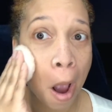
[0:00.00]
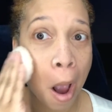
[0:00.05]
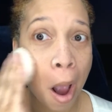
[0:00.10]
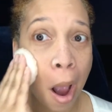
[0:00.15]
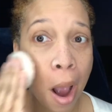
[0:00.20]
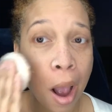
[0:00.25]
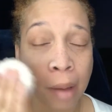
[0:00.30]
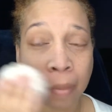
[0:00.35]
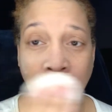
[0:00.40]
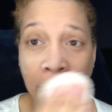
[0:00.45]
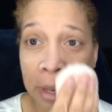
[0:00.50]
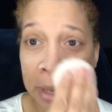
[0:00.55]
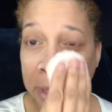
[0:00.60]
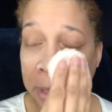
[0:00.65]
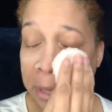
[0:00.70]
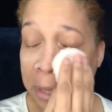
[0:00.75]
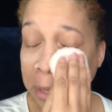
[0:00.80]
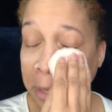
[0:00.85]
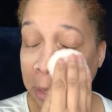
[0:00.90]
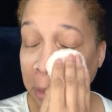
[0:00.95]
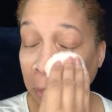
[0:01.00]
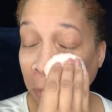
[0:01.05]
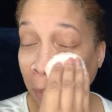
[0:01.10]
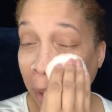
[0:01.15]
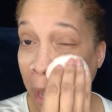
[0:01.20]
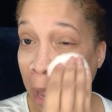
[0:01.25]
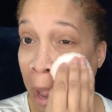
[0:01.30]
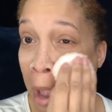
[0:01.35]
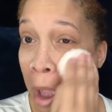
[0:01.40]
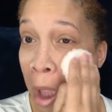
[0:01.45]
I'm gonna do
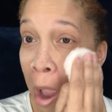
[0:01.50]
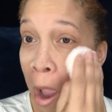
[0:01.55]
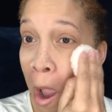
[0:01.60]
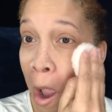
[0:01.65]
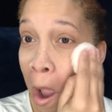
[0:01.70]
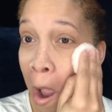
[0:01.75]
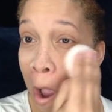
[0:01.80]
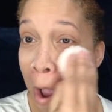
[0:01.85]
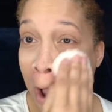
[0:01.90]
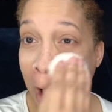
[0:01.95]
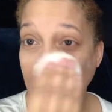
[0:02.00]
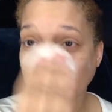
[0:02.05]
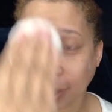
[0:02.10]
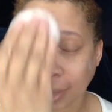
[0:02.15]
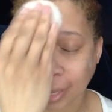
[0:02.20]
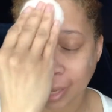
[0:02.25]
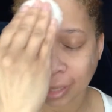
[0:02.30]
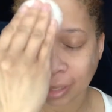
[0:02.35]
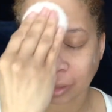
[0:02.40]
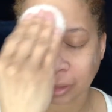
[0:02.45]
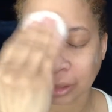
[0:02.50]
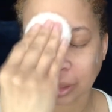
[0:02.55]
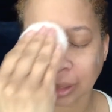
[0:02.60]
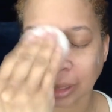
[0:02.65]
it. I think there's,